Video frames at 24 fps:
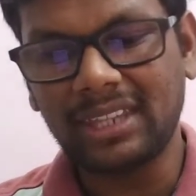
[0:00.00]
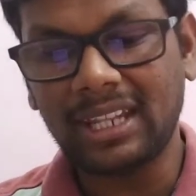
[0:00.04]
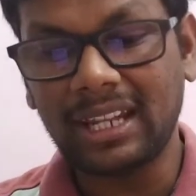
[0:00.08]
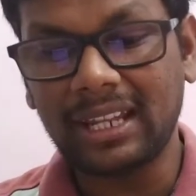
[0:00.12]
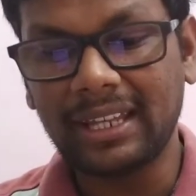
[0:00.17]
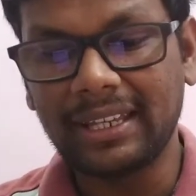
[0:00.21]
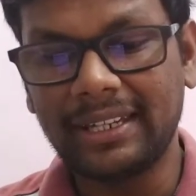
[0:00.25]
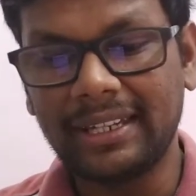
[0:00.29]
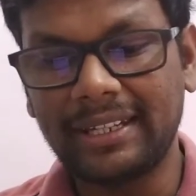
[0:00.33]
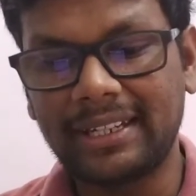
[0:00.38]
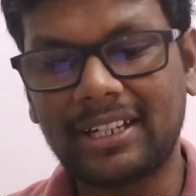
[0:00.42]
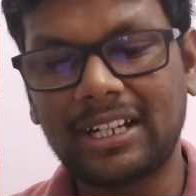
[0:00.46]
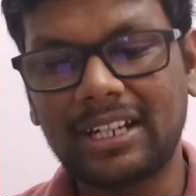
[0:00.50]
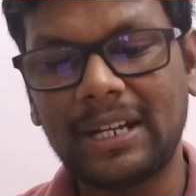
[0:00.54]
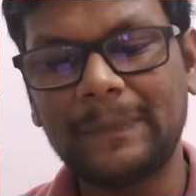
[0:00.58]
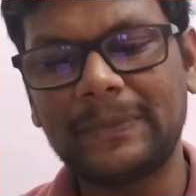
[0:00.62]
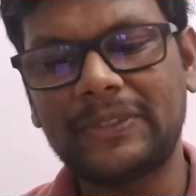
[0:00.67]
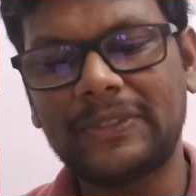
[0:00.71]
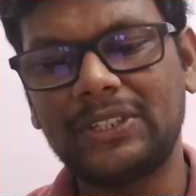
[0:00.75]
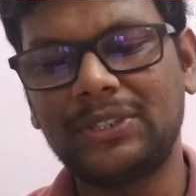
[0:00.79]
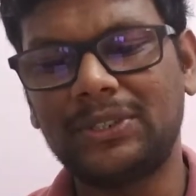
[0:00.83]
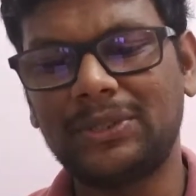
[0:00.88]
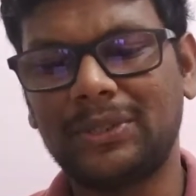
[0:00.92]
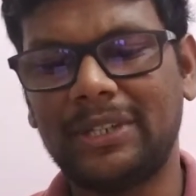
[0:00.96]
it comes
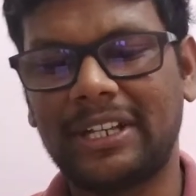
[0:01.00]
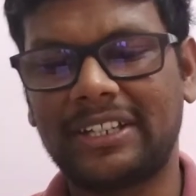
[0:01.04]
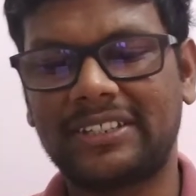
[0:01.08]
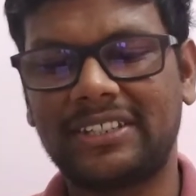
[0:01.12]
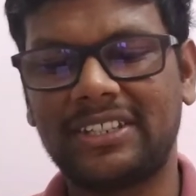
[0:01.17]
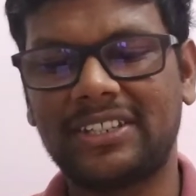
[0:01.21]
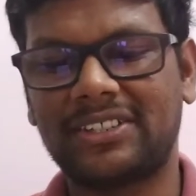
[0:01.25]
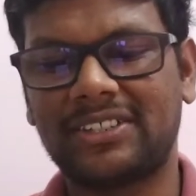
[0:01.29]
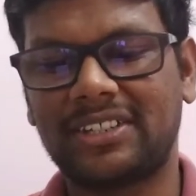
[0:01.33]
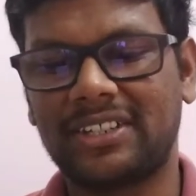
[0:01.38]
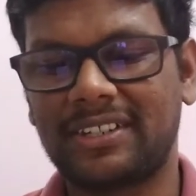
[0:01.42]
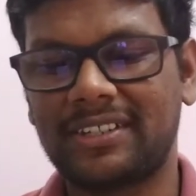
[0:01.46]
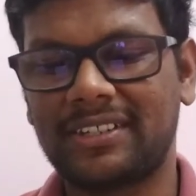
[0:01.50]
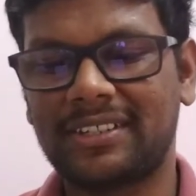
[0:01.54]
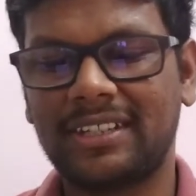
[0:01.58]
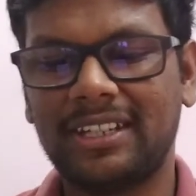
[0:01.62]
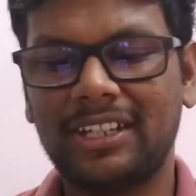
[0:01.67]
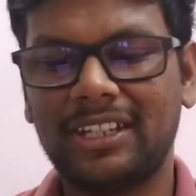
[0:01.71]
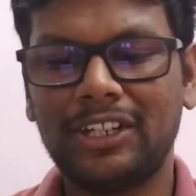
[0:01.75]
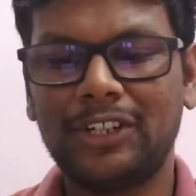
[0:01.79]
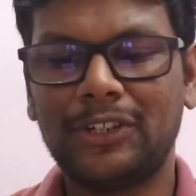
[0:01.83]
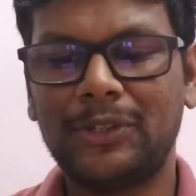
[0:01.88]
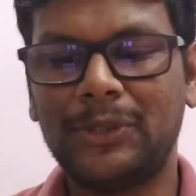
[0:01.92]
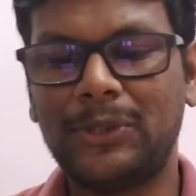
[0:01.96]
into existence
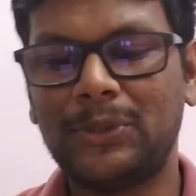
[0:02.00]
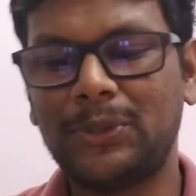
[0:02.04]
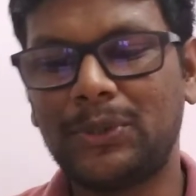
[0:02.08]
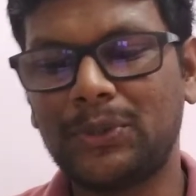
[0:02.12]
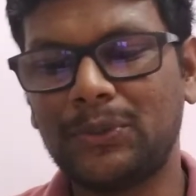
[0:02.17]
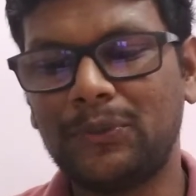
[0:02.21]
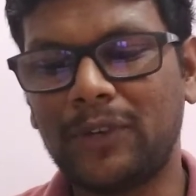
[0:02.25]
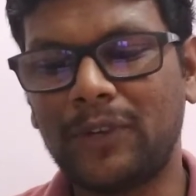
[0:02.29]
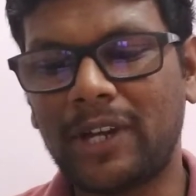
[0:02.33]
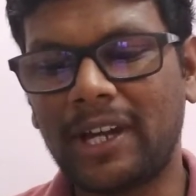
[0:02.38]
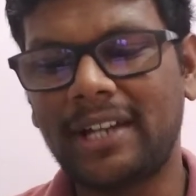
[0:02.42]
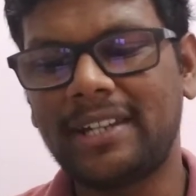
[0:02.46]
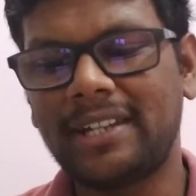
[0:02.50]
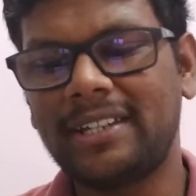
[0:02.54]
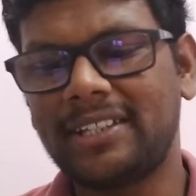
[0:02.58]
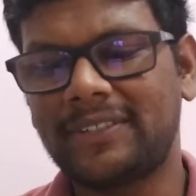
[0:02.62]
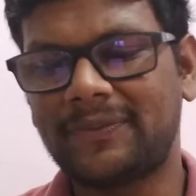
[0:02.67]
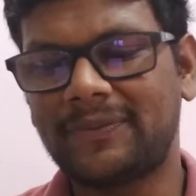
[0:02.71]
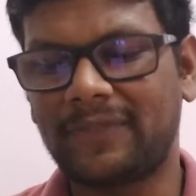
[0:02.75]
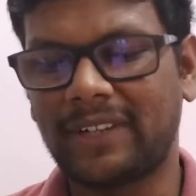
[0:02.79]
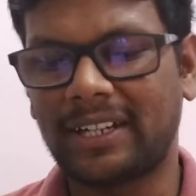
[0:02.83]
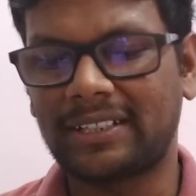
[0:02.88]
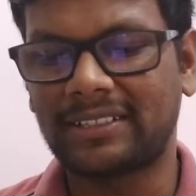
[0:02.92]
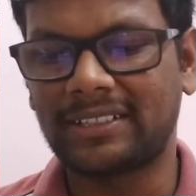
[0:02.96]
due to various
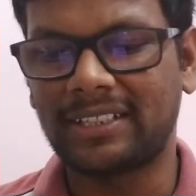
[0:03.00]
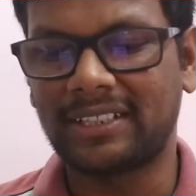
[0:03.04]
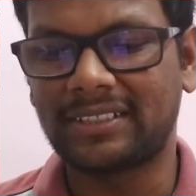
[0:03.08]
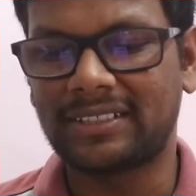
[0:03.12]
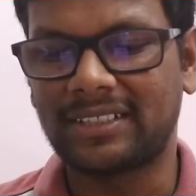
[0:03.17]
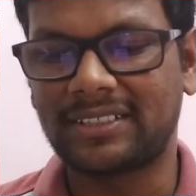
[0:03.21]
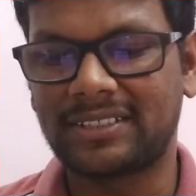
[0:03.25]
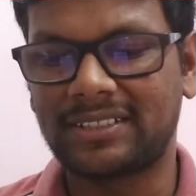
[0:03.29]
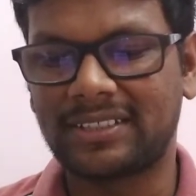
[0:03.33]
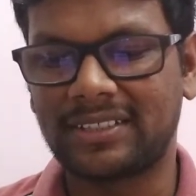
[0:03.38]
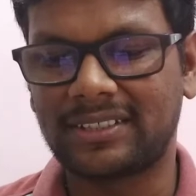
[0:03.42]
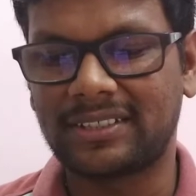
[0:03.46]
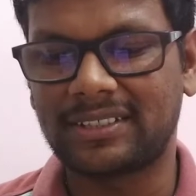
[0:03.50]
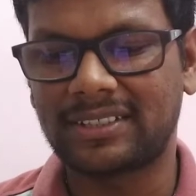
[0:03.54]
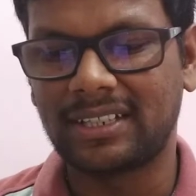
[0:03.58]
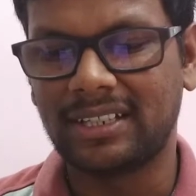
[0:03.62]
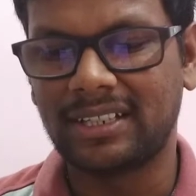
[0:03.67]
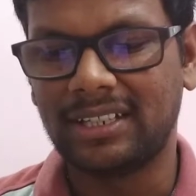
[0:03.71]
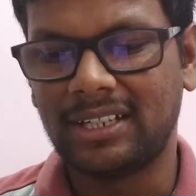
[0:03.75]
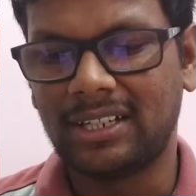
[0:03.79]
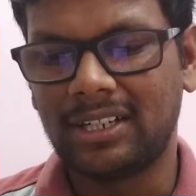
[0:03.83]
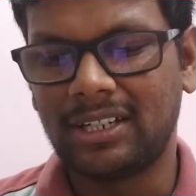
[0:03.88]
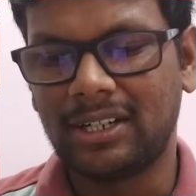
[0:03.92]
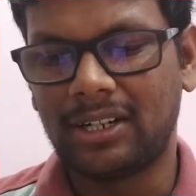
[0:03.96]
factors such as
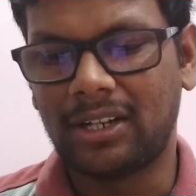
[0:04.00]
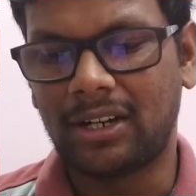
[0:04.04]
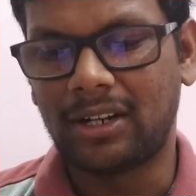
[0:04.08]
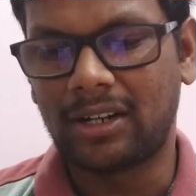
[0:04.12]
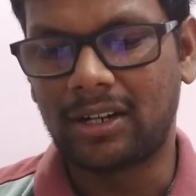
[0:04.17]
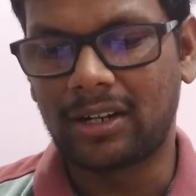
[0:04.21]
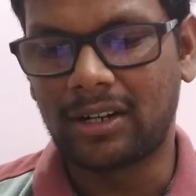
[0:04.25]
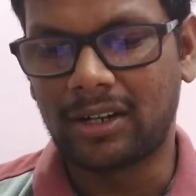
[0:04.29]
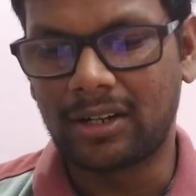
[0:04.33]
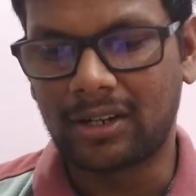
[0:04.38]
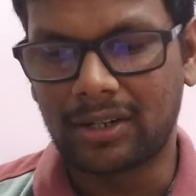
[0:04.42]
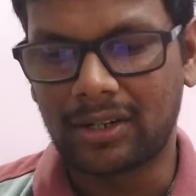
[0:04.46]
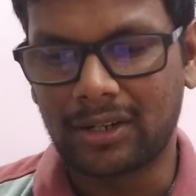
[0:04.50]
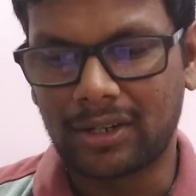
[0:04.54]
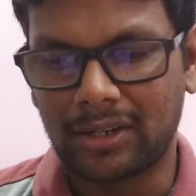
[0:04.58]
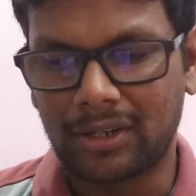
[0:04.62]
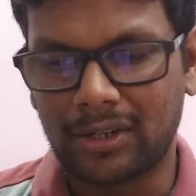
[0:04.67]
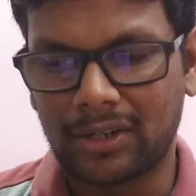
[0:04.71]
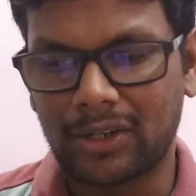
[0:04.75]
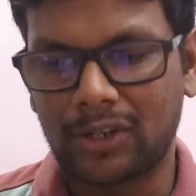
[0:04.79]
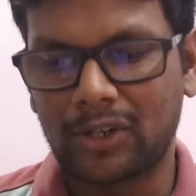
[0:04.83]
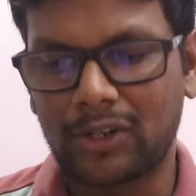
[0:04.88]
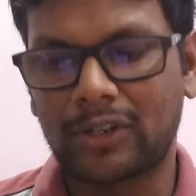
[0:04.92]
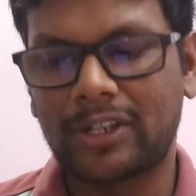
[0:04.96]

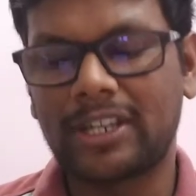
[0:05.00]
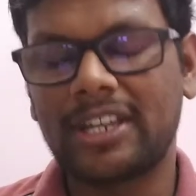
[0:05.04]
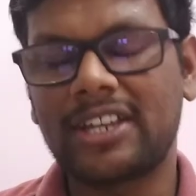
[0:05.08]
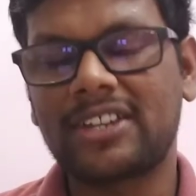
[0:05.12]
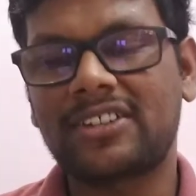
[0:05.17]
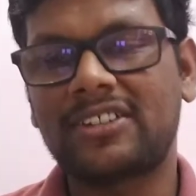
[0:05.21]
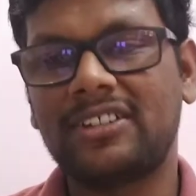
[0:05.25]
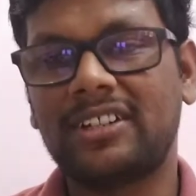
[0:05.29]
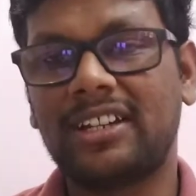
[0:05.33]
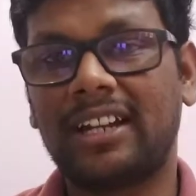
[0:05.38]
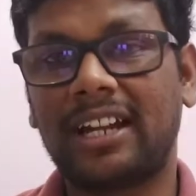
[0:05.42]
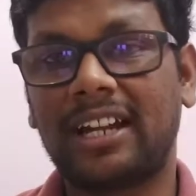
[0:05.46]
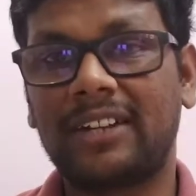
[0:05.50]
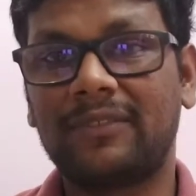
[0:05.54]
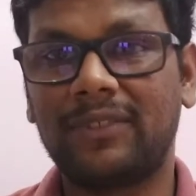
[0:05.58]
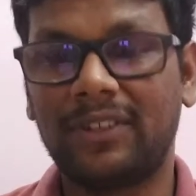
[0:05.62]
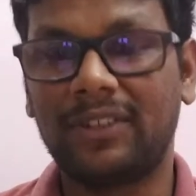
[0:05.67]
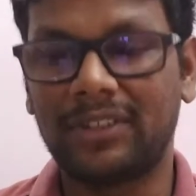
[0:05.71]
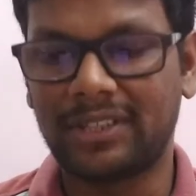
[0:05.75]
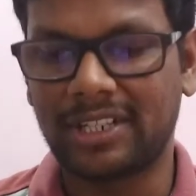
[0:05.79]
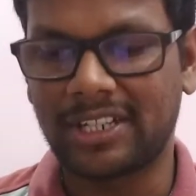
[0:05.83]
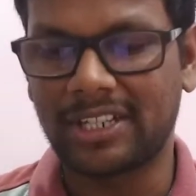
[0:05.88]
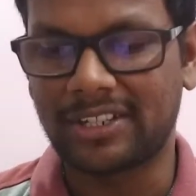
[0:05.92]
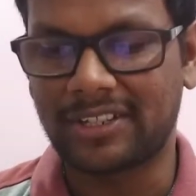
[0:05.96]
locational
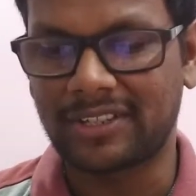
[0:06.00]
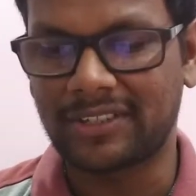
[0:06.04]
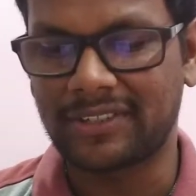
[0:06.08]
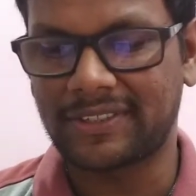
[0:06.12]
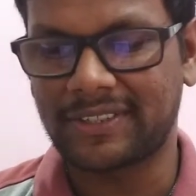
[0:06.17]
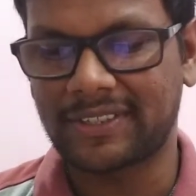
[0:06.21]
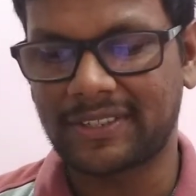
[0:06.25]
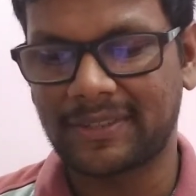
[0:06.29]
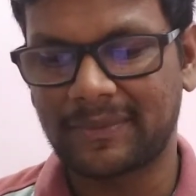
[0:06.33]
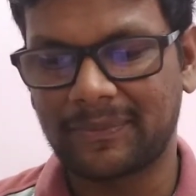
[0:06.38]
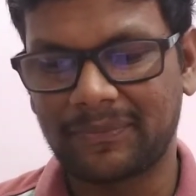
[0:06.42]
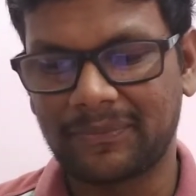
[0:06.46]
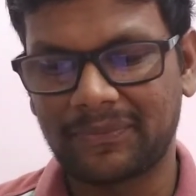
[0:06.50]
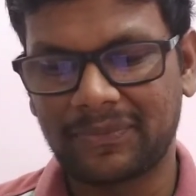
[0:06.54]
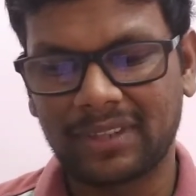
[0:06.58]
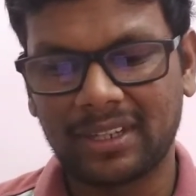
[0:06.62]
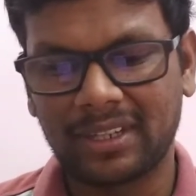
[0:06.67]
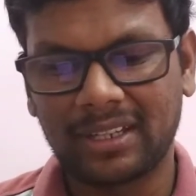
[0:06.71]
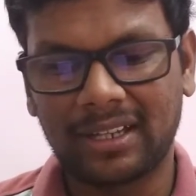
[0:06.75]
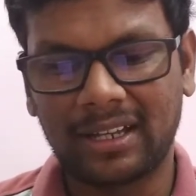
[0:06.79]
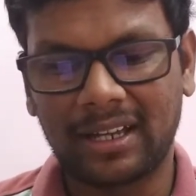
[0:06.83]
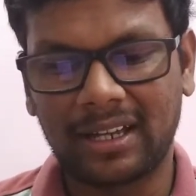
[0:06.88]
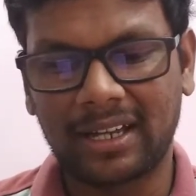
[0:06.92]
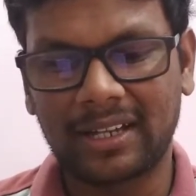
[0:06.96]
advantages
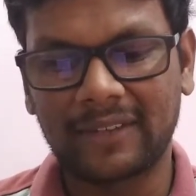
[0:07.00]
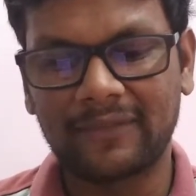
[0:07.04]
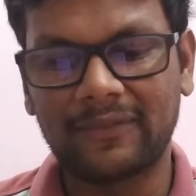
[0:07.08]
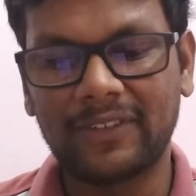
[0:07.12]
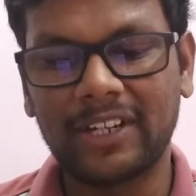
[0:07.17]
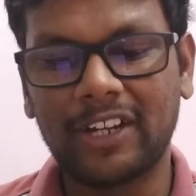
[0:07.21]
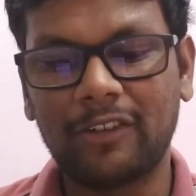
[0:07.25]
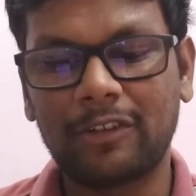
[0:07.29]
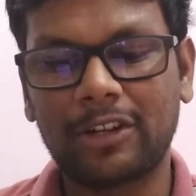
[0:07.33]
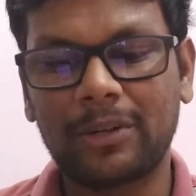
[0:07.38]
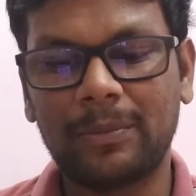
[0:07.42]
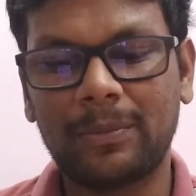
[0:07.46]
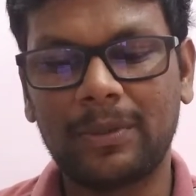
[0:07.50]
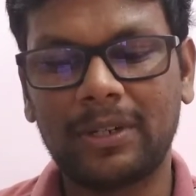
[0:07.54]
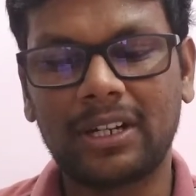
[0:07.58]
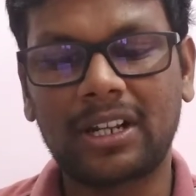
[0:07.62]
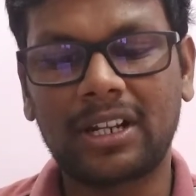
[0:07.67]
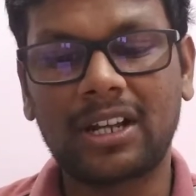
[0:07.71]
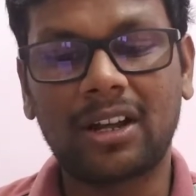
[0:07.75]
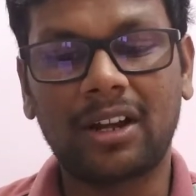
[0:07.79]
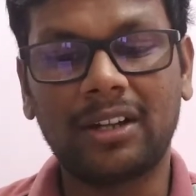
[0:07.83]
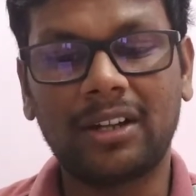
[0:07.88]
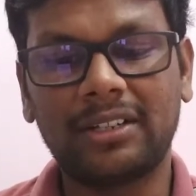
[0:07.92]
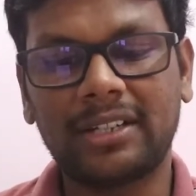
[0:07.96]
and favorable
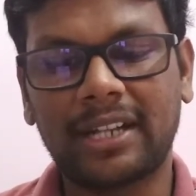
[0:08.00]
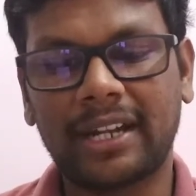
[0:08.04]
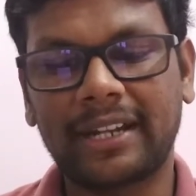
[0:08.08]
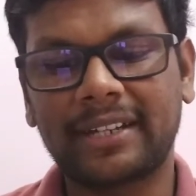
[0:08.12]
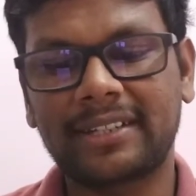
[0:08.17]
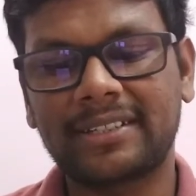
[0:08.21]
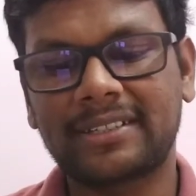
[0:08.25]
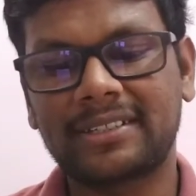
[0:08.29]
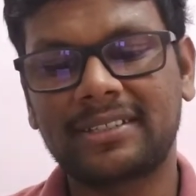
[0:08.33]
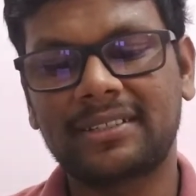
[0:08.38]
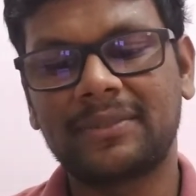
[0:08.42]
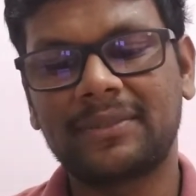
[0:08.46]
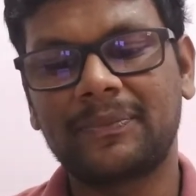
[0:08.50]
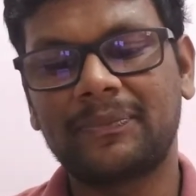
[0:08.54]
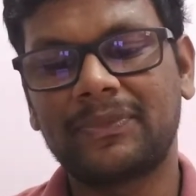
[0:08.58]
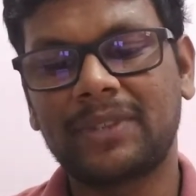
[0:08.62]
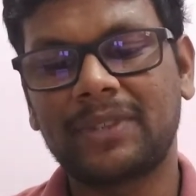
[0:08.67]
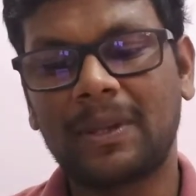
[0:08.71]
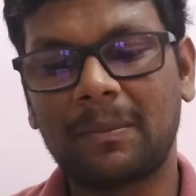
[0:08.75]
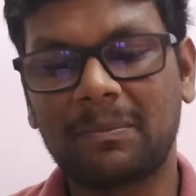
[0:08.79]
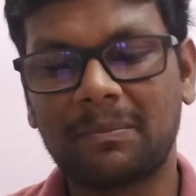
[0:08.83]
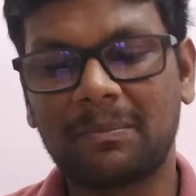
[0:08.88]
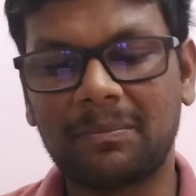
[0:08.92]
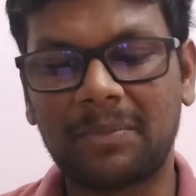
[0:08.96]
contacts,
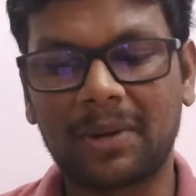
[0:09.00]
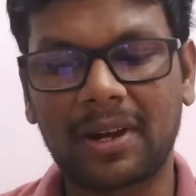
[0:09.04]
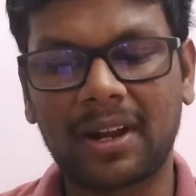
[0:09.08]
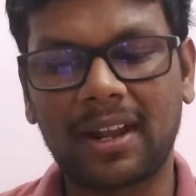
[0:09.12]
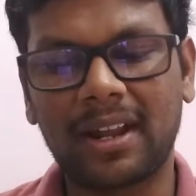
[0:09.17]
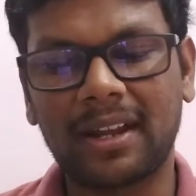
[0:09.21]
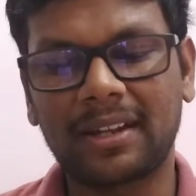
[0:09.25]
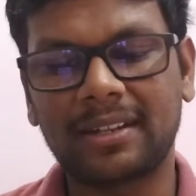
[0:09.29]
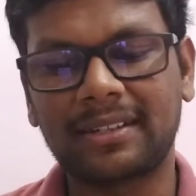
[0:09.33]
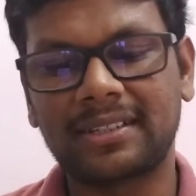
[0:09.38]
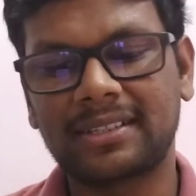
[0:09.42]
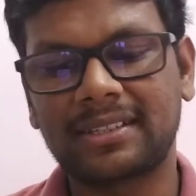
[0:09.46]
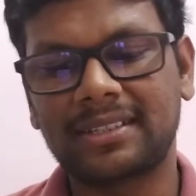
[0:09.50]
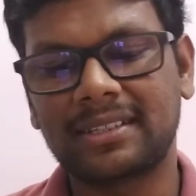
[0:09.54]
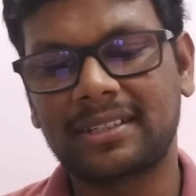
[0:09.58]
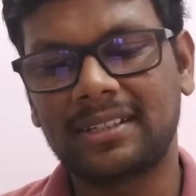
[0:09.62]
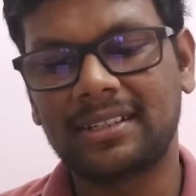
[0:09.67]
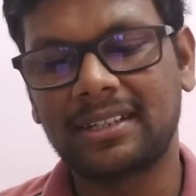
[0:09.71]
brands,